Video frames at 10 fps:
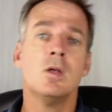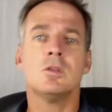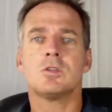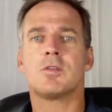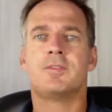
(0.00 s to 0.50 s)

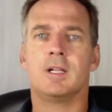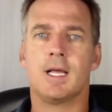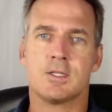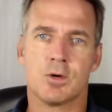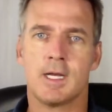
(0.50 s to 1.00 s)
So the fill
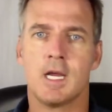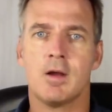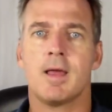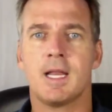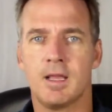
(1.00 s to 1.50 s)
light's right
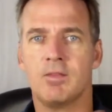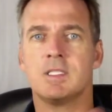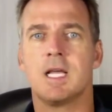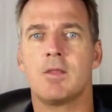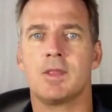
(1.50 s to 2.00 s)
here. That
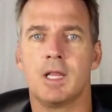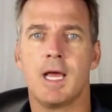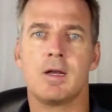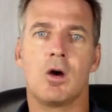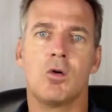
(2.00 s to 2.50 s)
evens out the
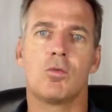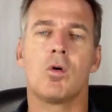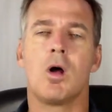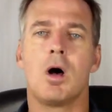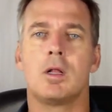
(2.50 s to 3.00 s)
light
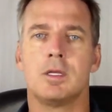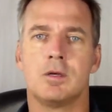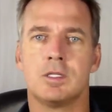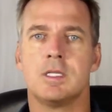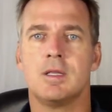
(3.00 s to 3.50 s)
overall, and you
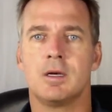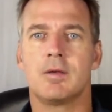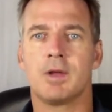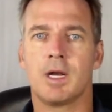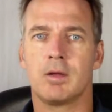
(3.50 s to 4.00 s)
can see that
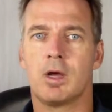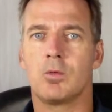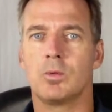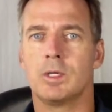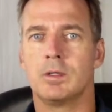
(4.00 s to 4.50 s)
I've got a
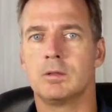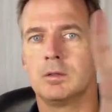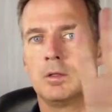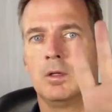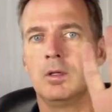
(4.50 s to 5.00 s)
real,
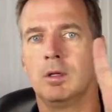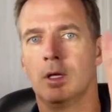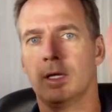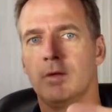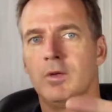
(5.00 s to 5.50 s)

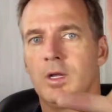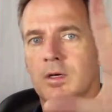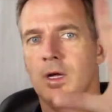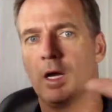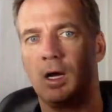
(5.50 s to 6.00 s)
even
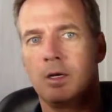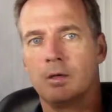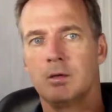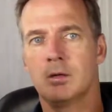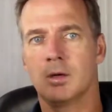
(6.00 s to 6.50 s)
if
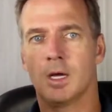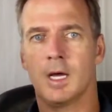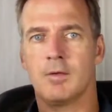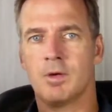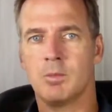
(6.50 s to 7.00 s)

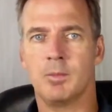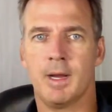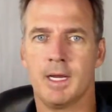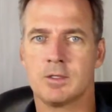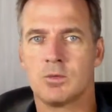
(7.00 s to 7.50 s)
I move my
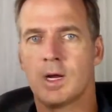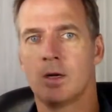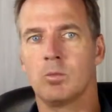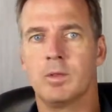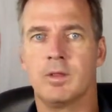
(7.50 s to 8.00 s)
hands
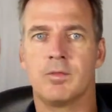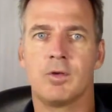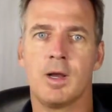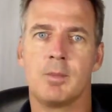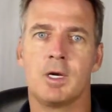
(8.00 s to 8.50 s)
around within the
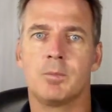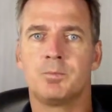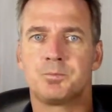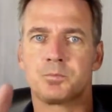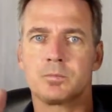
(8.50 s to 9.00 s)
frame here,
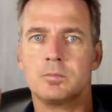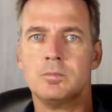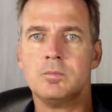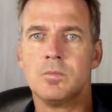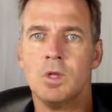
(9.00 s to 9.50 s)

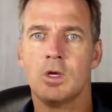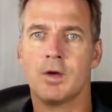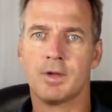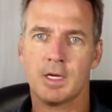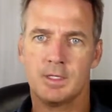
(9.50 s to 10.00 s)

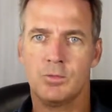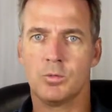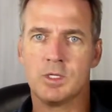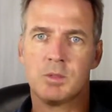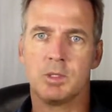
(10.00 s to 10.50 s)
I've got
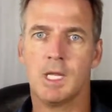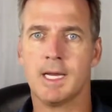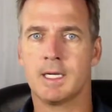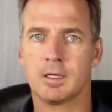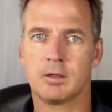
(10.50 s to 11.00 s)
reasonable
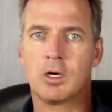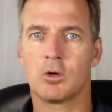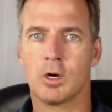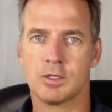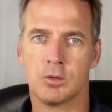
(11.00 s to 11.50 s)
lighting
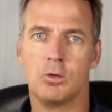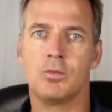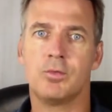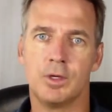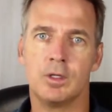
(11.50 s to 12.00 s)
across the whole
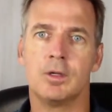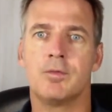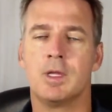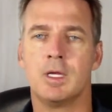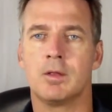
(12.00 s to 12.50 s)
field
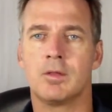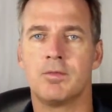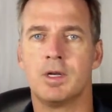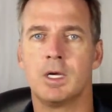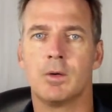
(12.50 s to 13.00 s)
of the
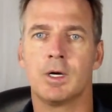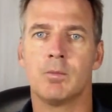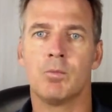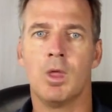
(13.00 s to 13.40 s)
video here.